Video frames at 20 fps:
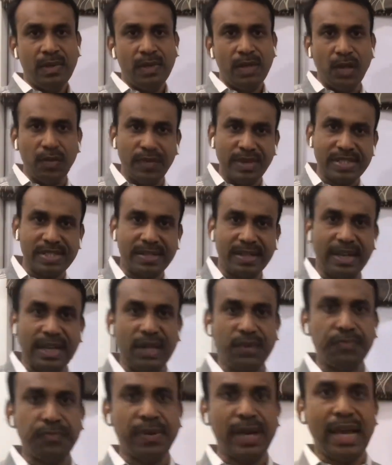Now we
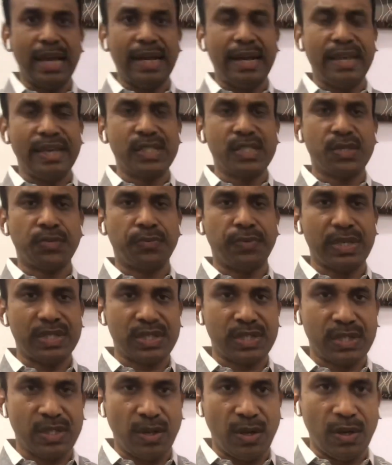studied Faraday's
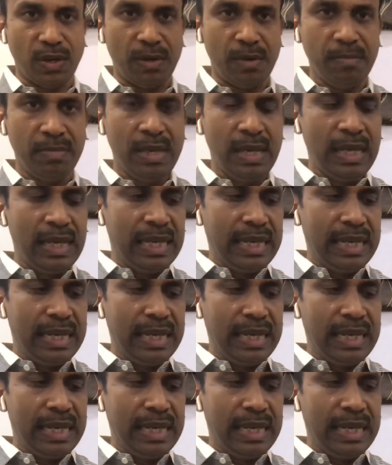first law,